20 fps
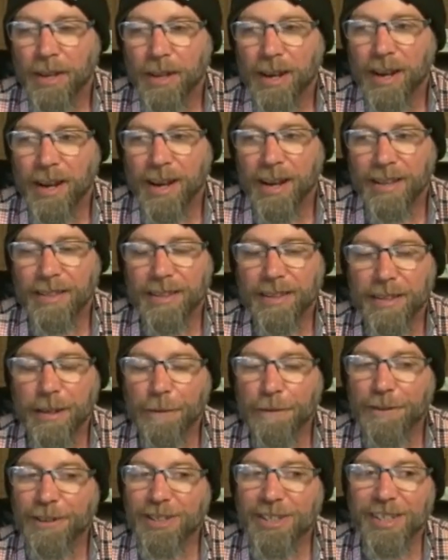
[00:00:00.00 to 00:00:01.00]
Uh, the
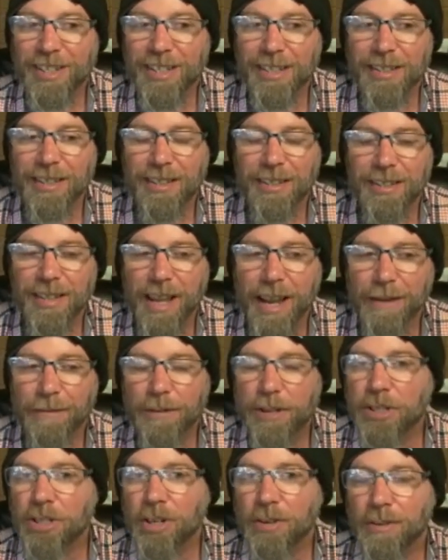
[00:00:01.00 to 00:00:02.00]
difference is
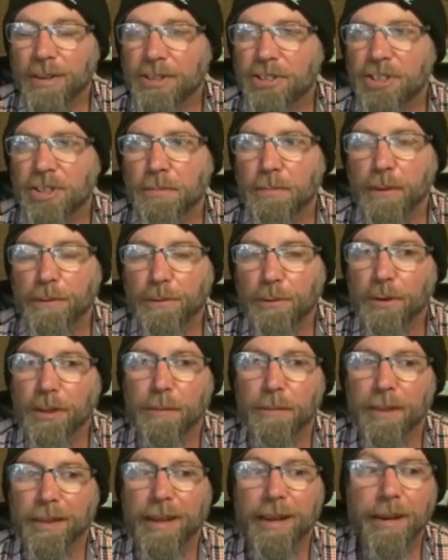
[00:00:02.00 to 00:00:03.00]
every generation before
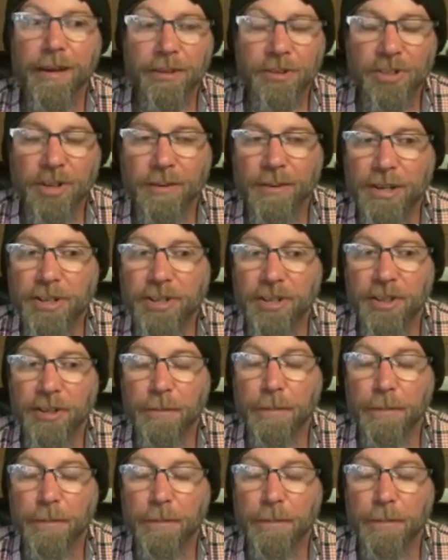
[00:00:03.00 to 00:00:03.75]
the millennial generation,